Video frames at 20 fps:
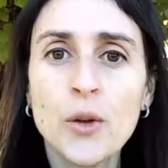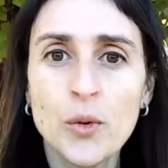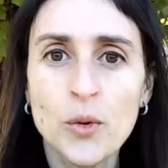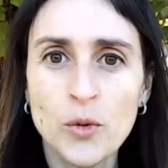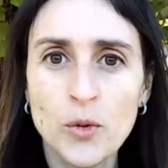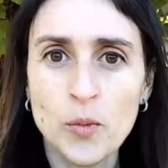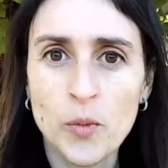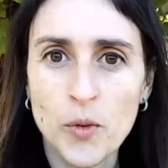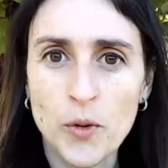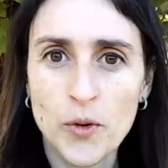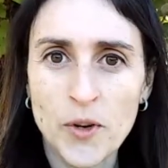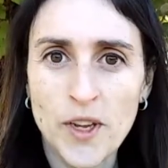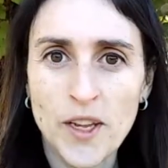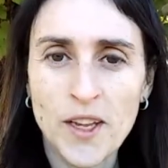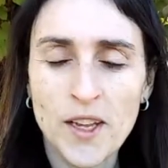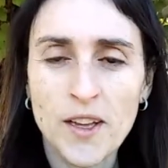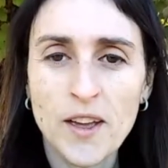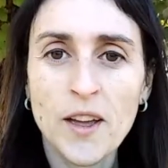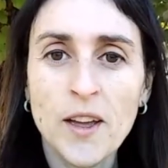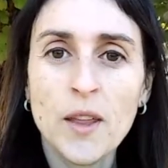Good
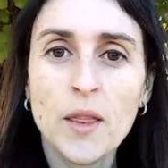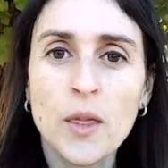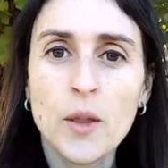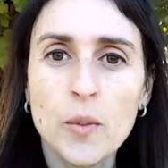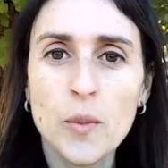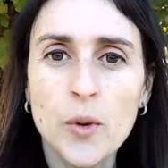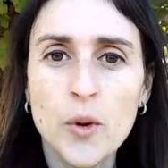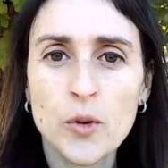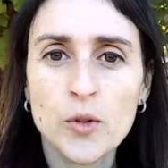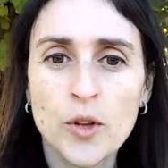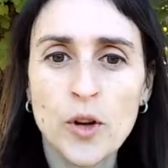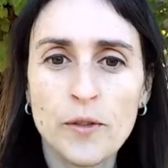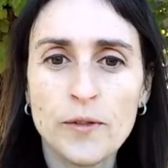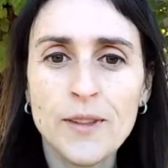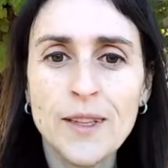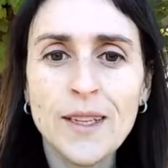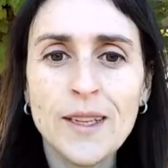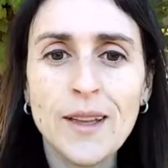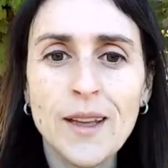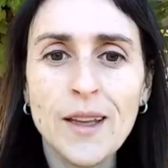morning. The bird
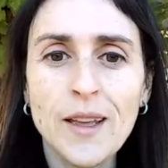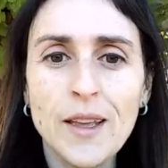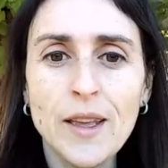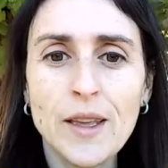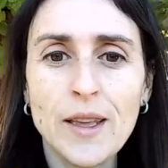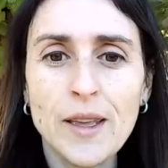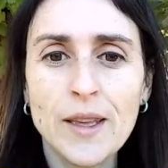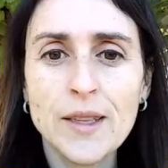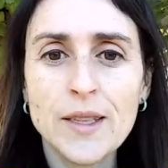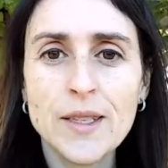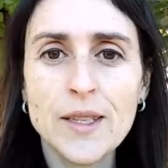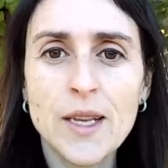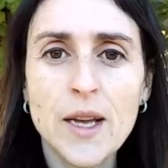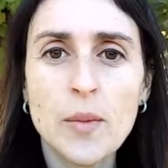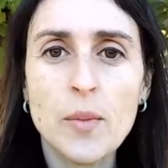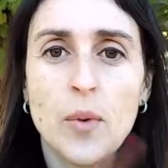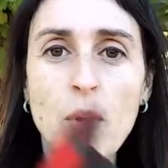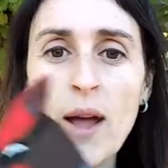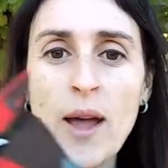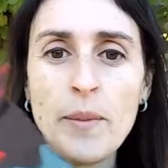of the day is
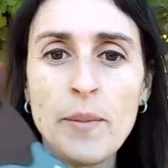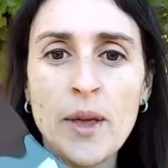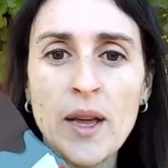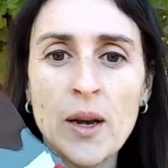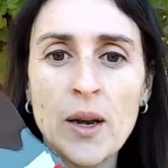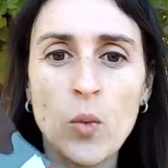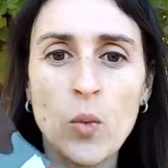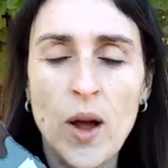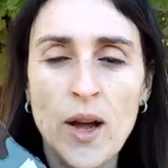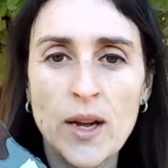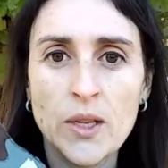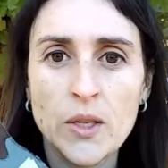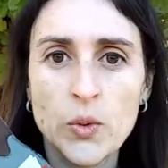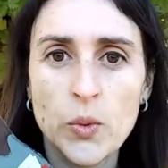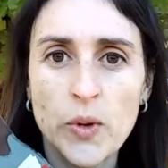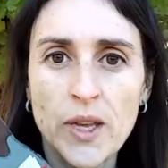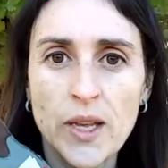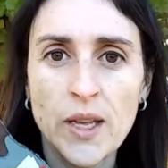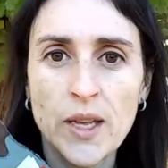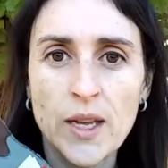Bohemian
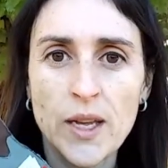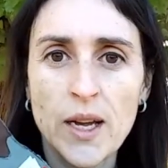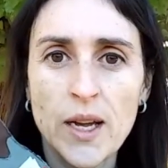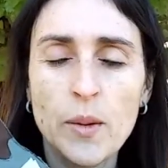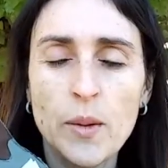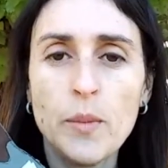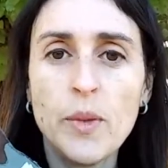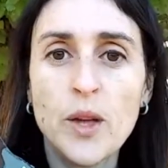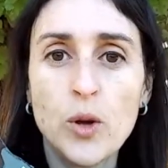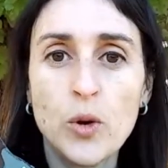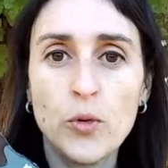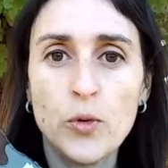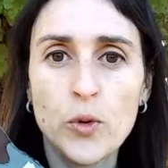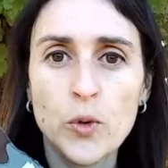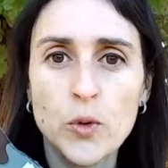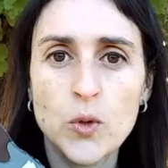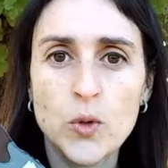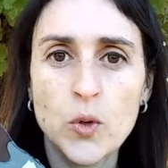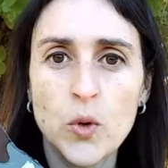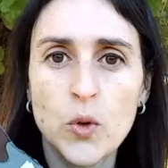Waxwing, Becco
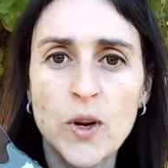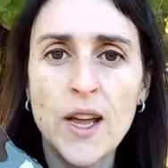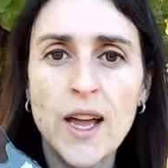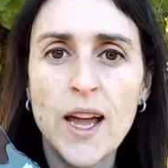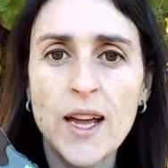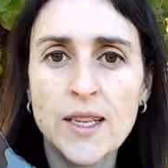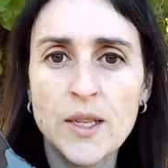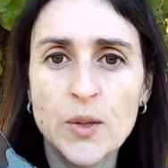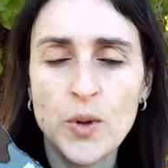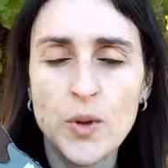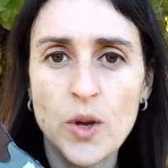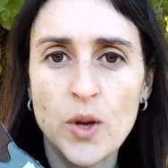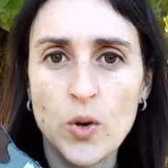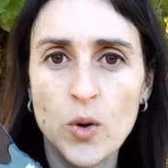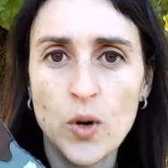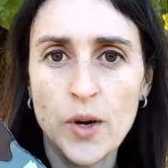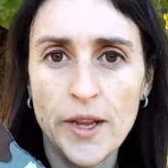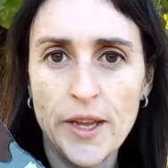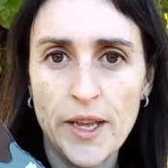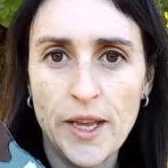frusone as we
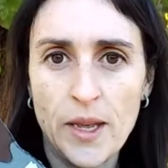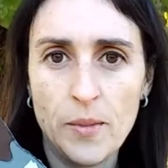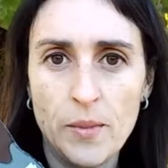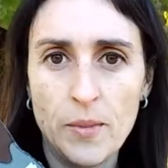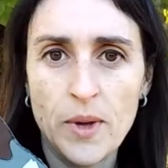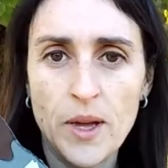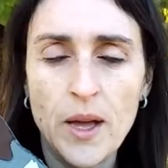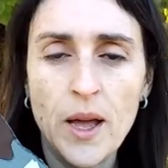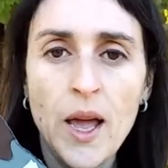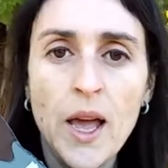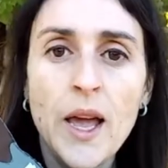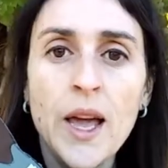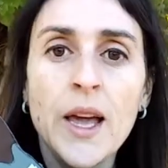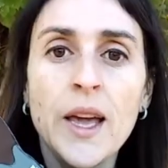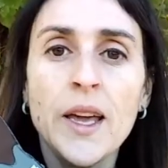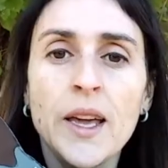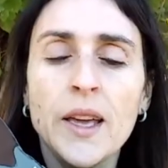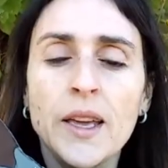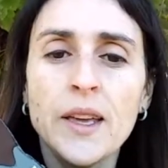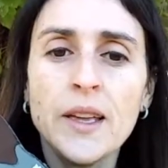call him.
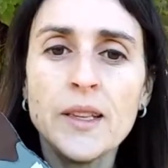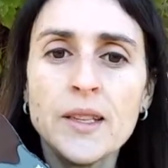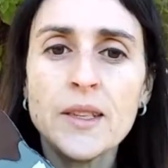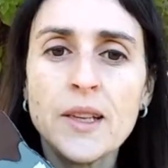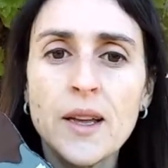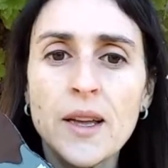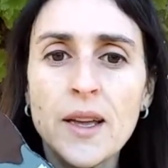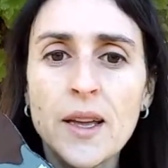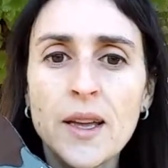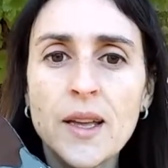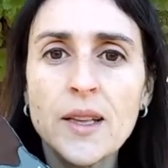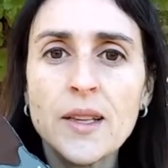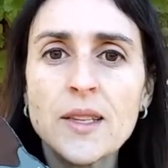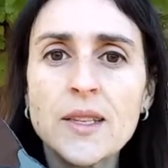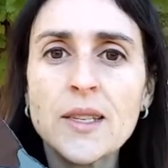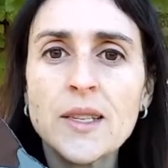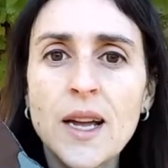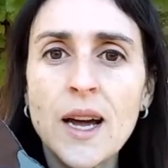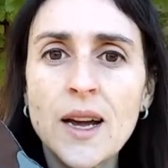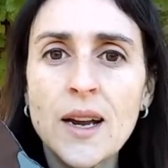He is a
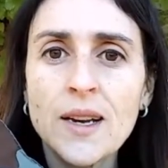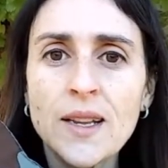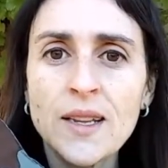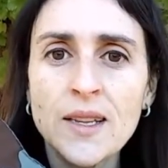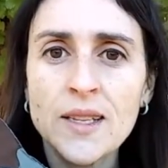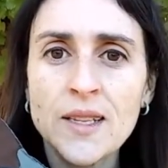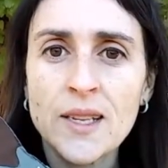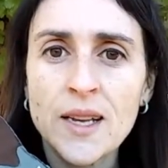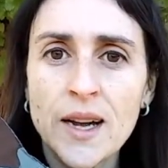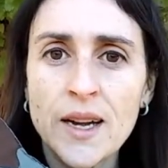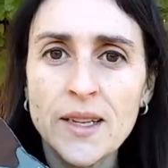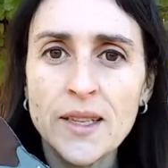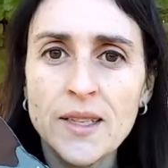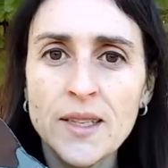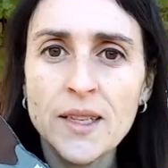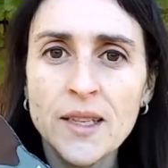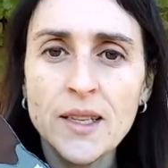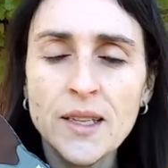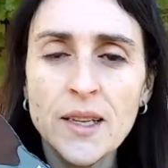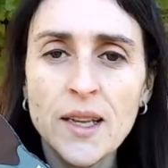
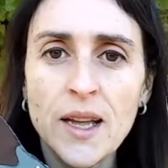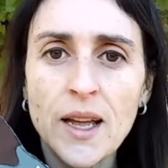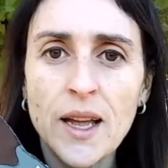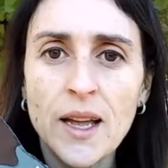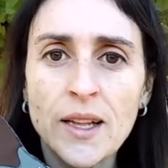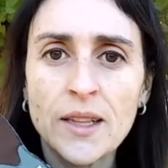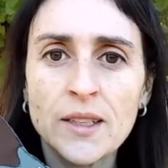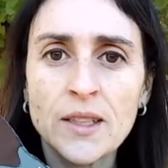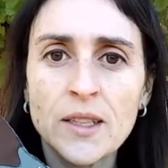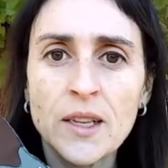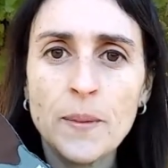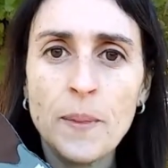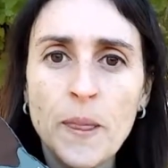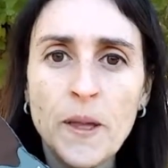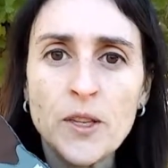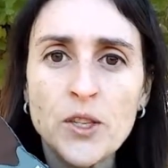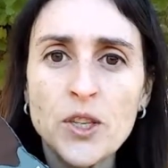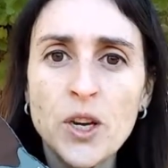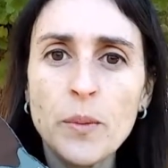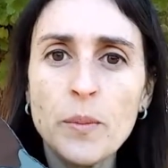starling-sized and
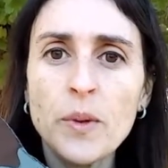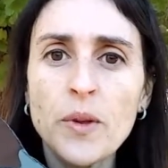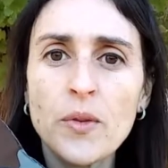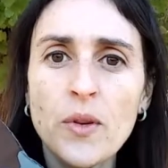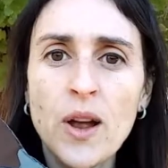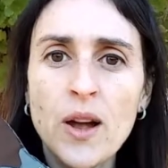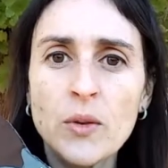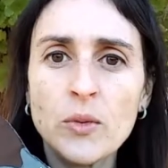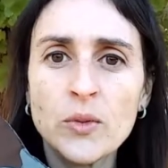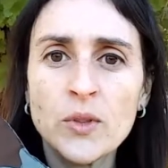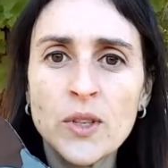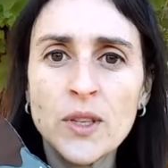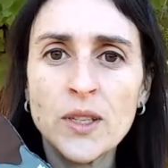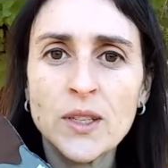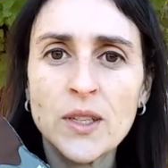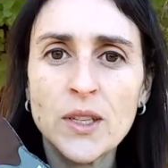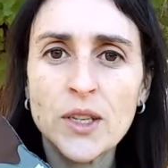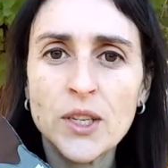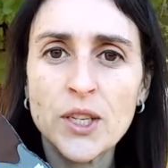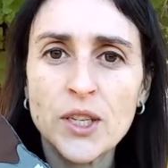
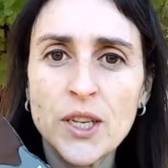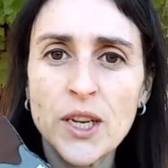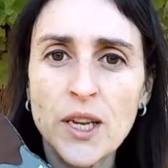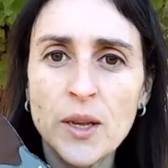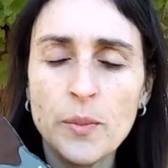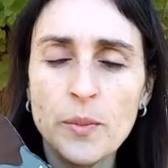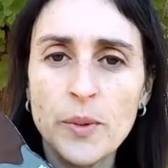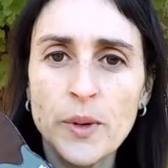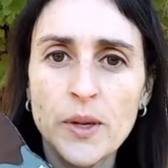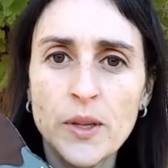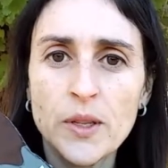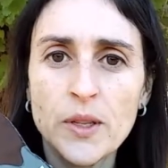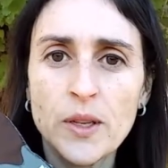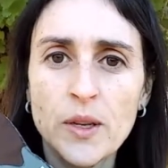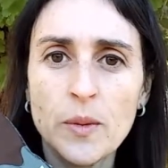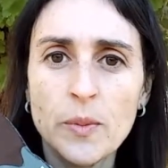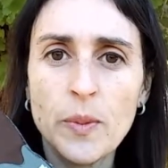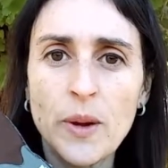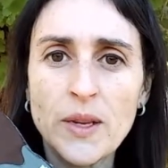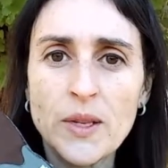chubby-rounded
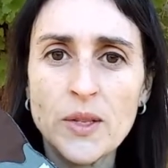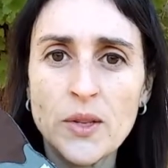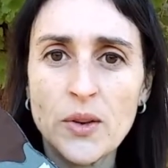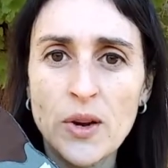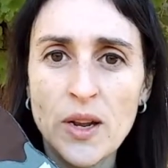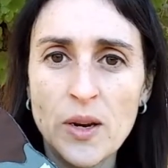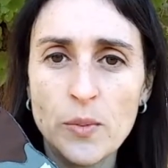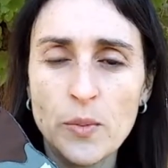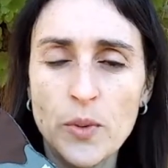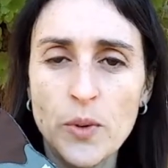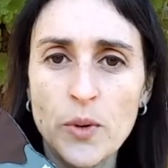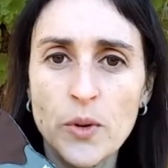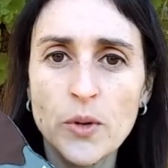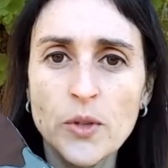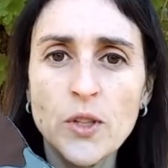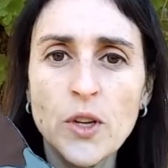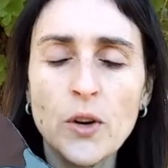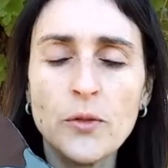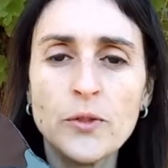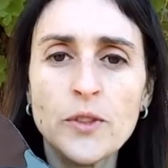shaped passerine
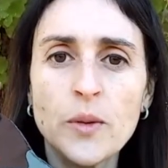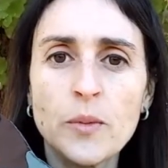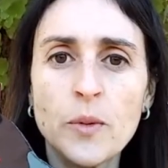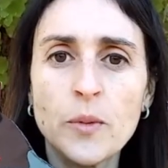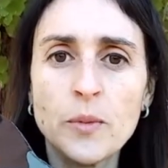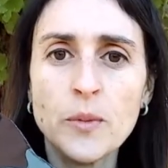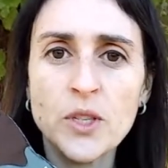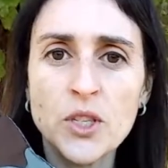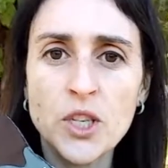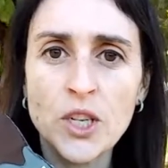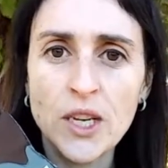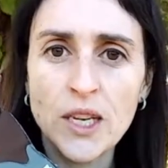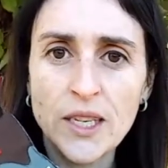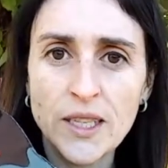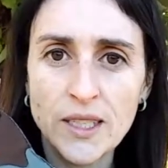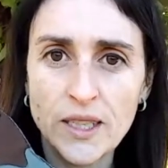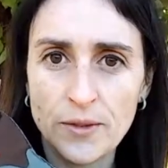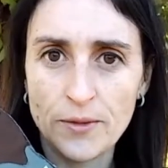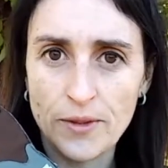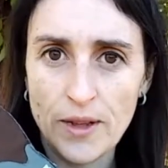bird of the
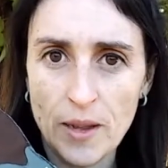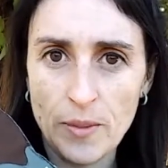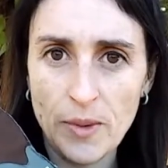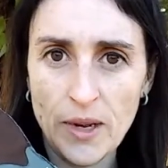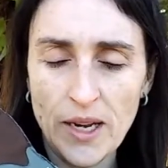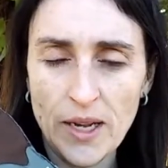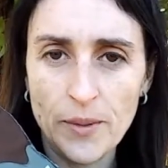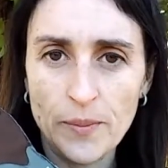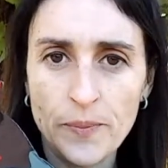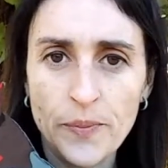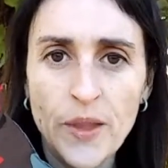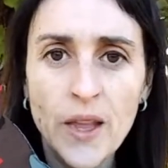Bombicillidae family.